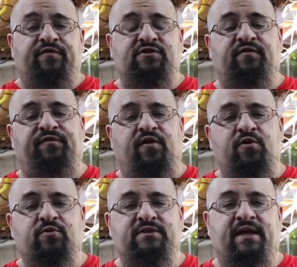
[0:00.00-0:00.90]
fishy
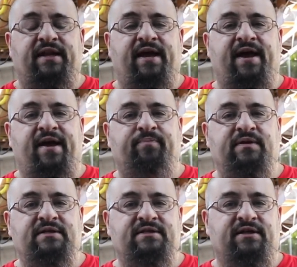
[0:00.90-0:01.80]
folks, and
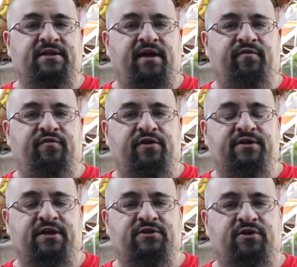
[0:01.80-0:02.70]
happy Sunday
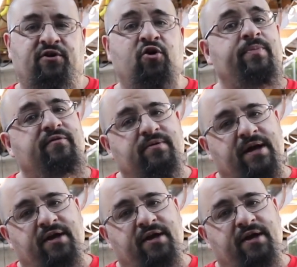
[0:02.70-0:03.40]
Funday to you. Hope everyone